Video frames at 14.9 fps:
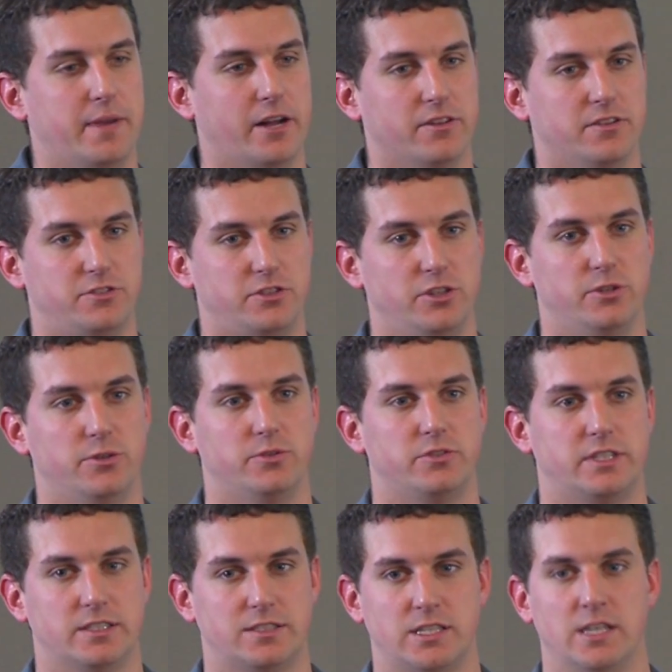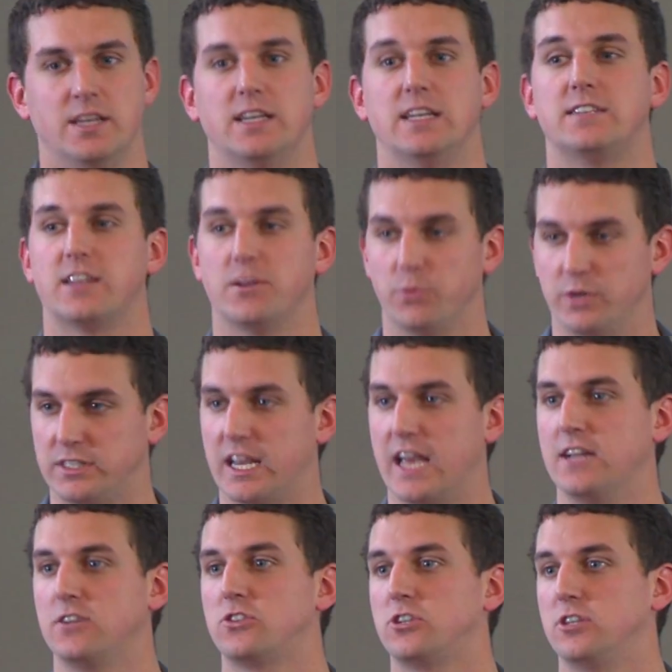email is used, it's a
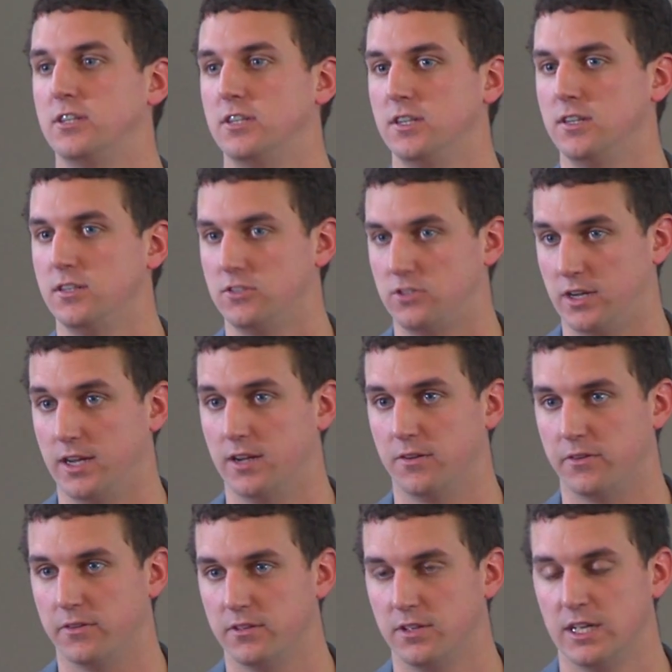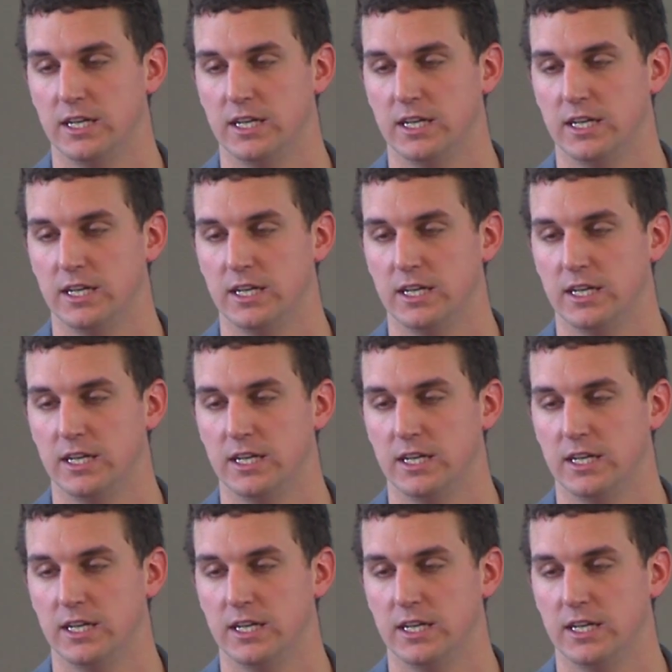retention channel.